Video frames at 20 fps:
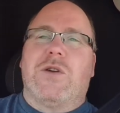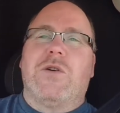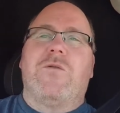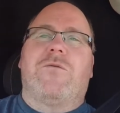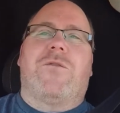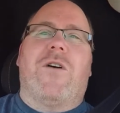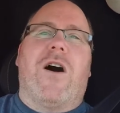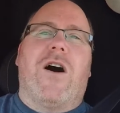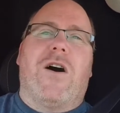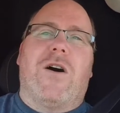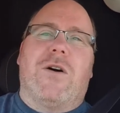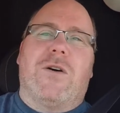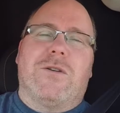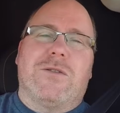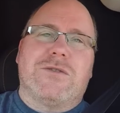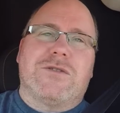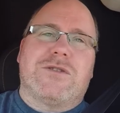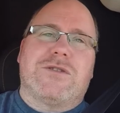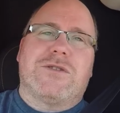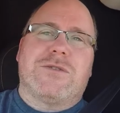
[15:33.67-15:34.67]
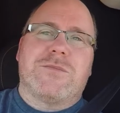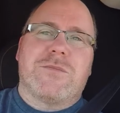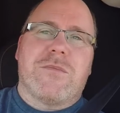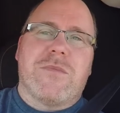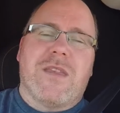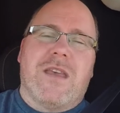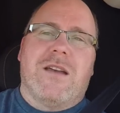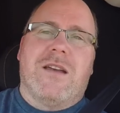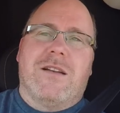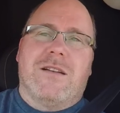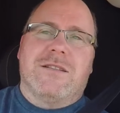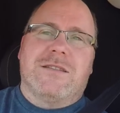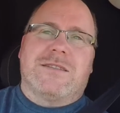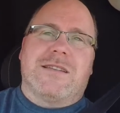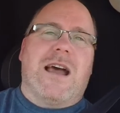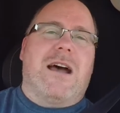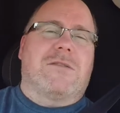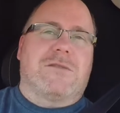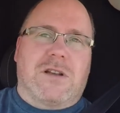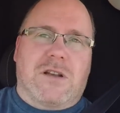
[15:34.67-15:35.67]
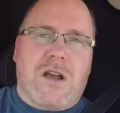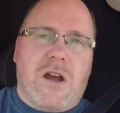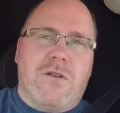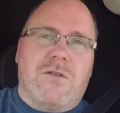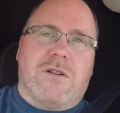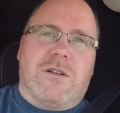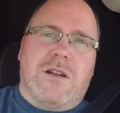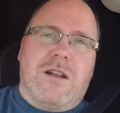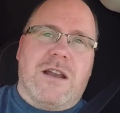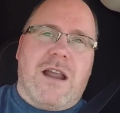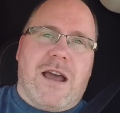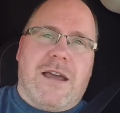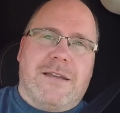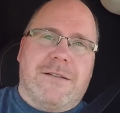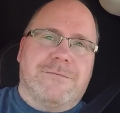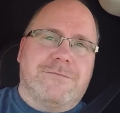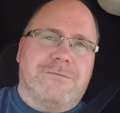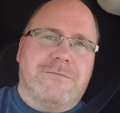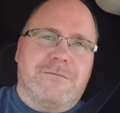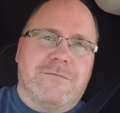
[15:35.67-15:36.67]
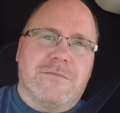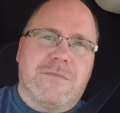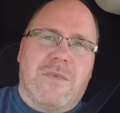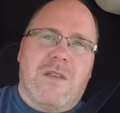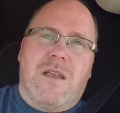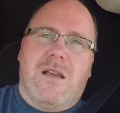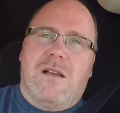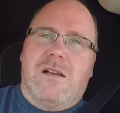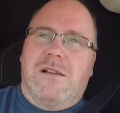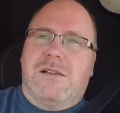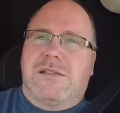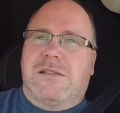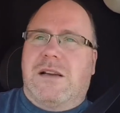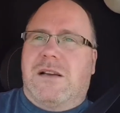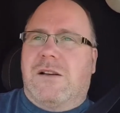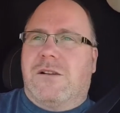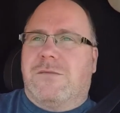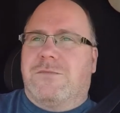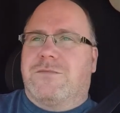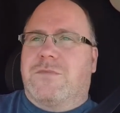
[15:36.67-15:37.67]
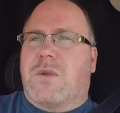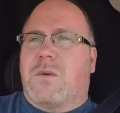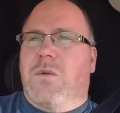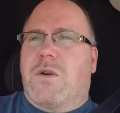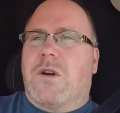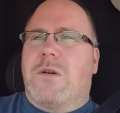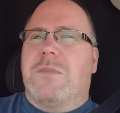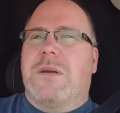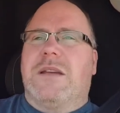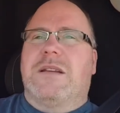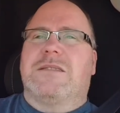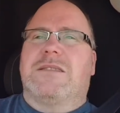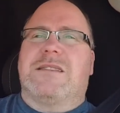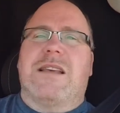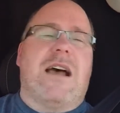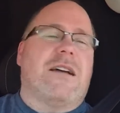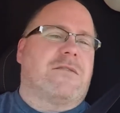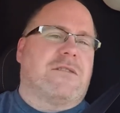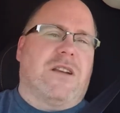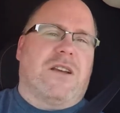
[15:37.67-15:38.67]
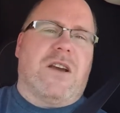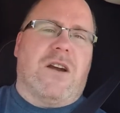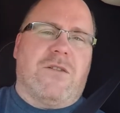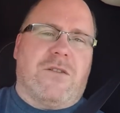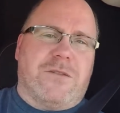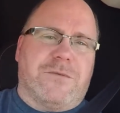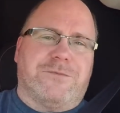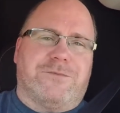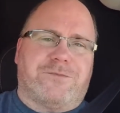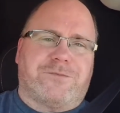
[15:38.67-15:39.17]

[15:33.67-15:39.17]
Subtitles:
Falls, South Dakota tonight. So we're going to be in South Dakota.